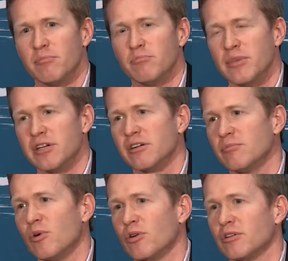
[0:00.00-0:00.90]
mere
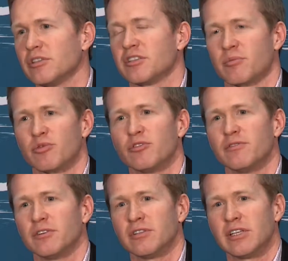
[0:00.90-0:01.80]
moral
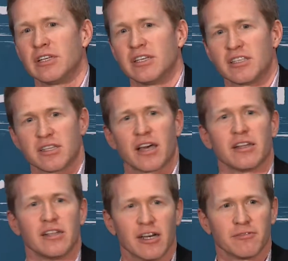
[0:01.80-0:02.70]
disapproval is not
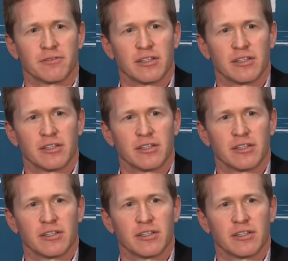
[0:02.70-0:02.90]
enough.